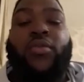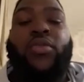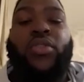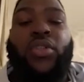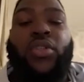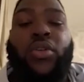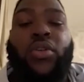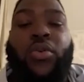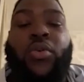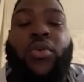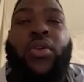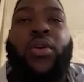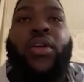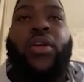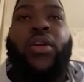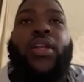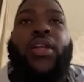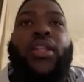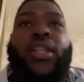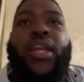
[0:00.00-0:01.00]
So
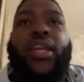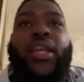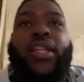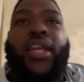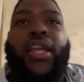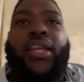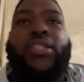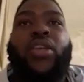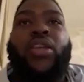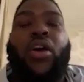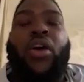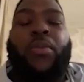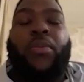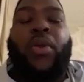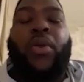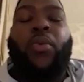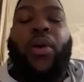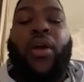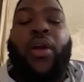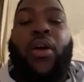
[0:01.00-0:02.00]
they taught me
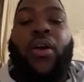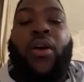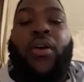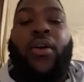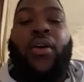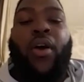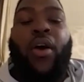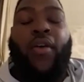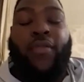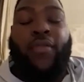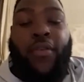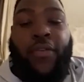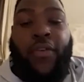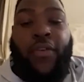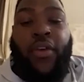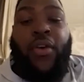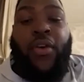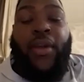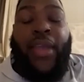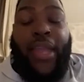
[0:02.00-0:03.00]
well off the
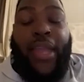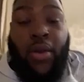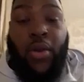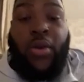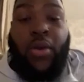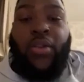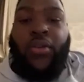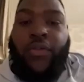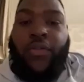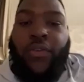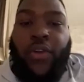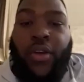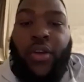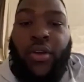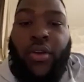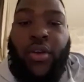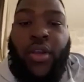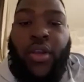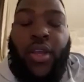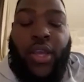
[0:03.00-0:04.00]
field and on the field.
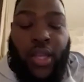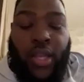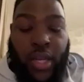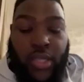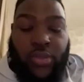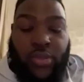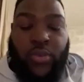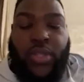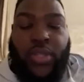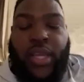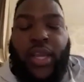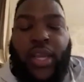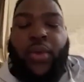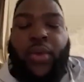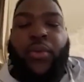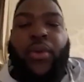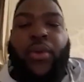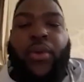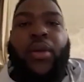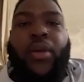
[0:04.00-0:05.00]
And that's one thing I
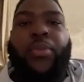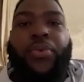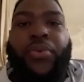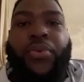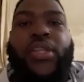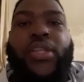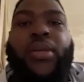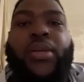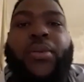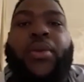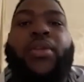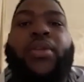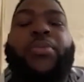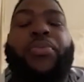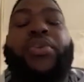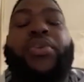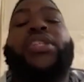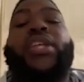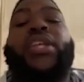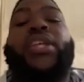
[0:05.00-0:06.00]
really
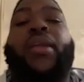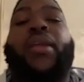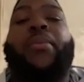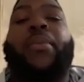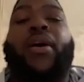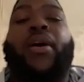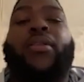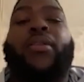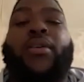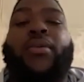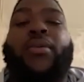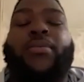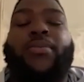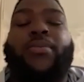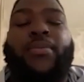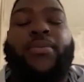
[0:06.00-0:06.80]
appreciate about them.